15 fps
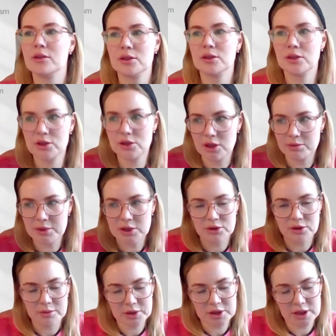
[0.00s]
your job
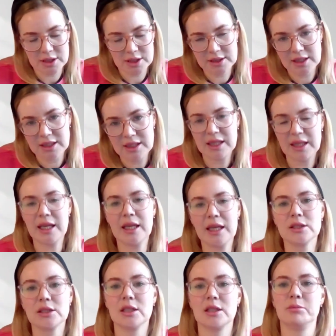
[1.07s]
descriptions clear,
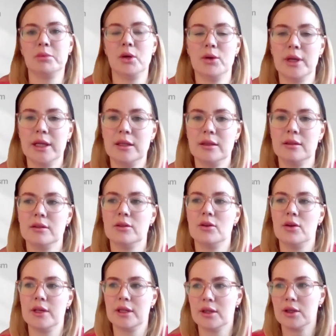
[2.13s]
to the point,
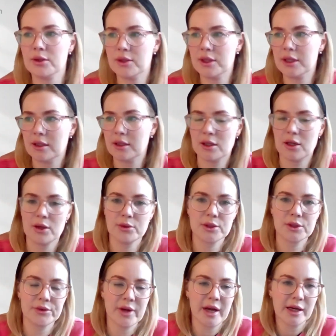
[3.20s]
not including loads
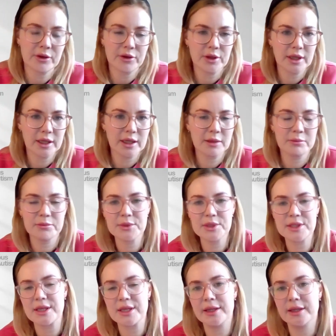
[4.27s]
of
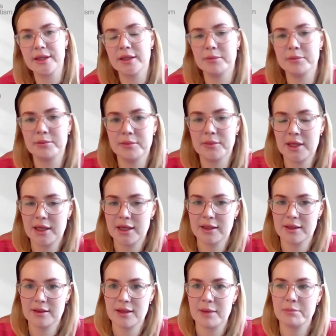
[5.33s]
acronyms
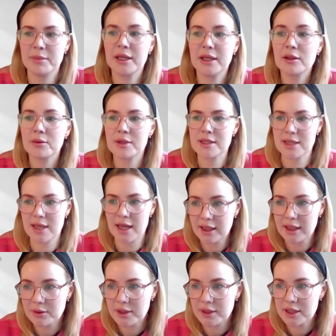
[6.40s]
and ambiguous
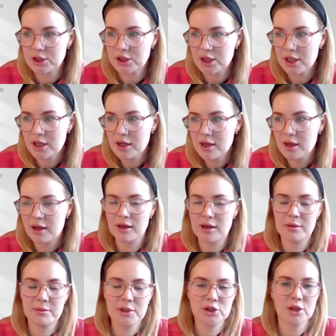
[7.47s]
language.
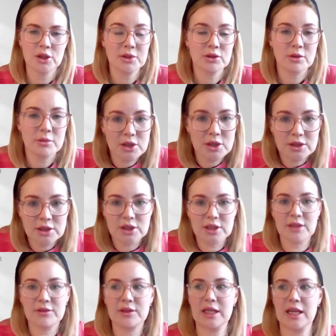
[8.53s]
A job description should
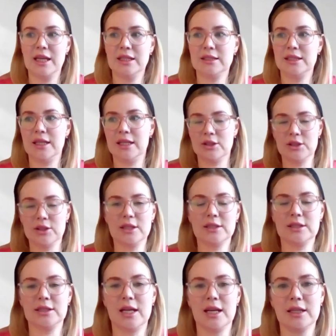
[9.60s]
give the candidate a good
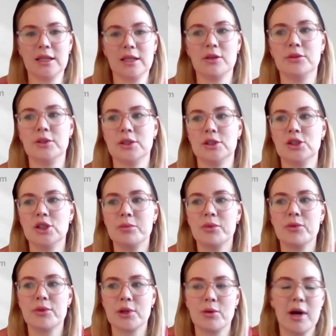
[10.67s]
understanding of what the job
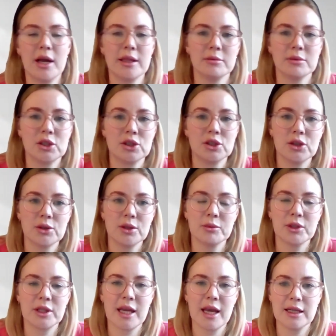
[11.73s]
will require them to do and
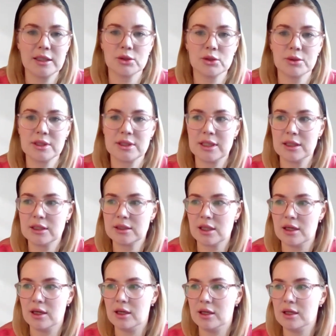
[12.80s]
what the actual skills
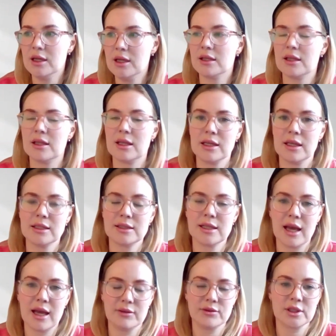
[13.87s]
are that they need to
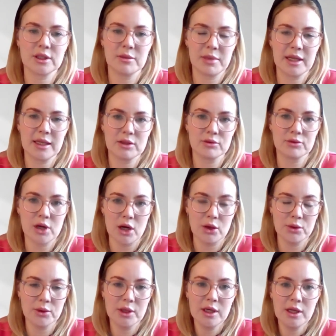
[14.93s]
have to complete the
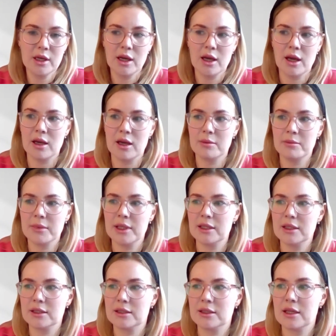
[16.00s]
role.
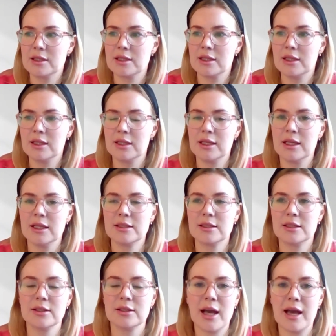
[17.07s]
It doesn't need
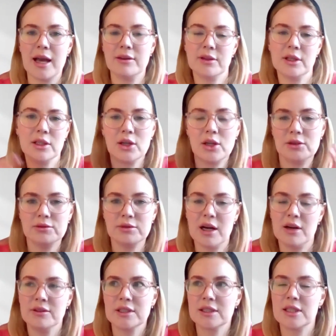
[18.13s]
to have a lot of
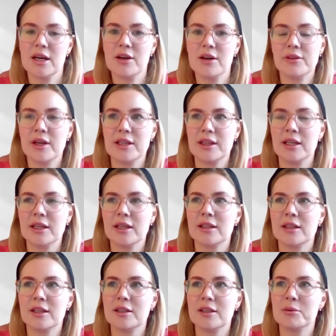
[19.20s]
other stuff. I think
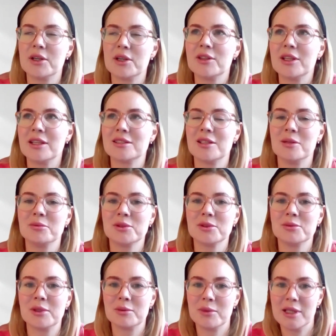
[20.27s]
that one of the
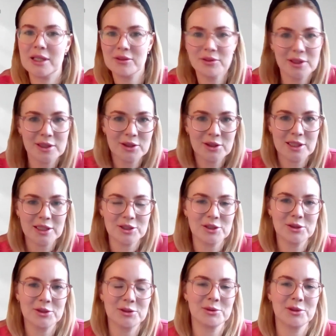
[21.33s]
examples one of my lovely colleagues
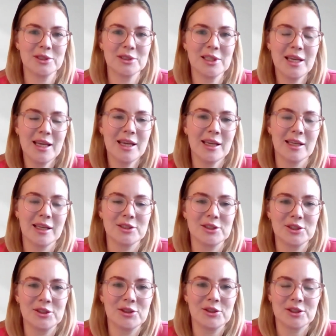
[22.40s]
used was, it
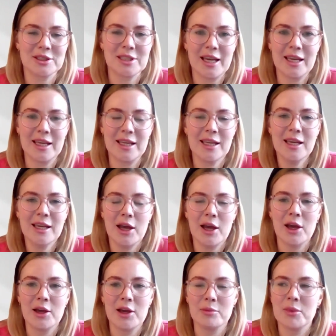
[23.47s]
should not say
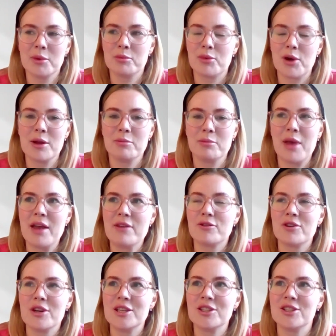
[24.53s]

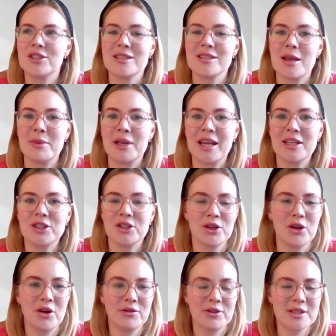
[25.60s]
beverage dissemination
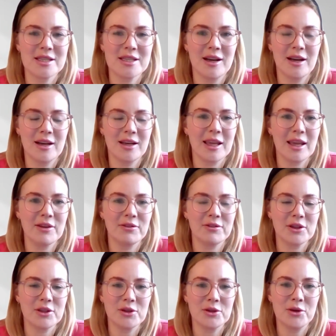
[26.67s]
officer if
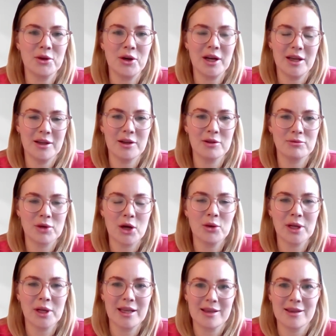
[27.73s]
your
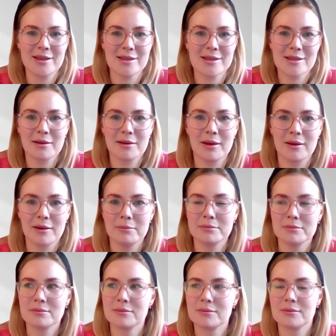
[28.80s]
role is
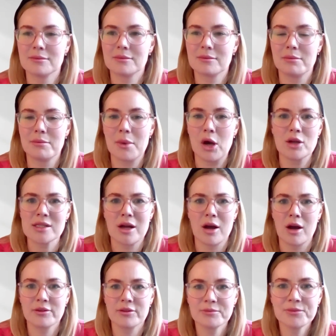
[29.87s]
bar
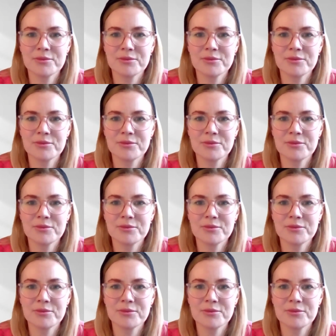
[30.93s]
staff,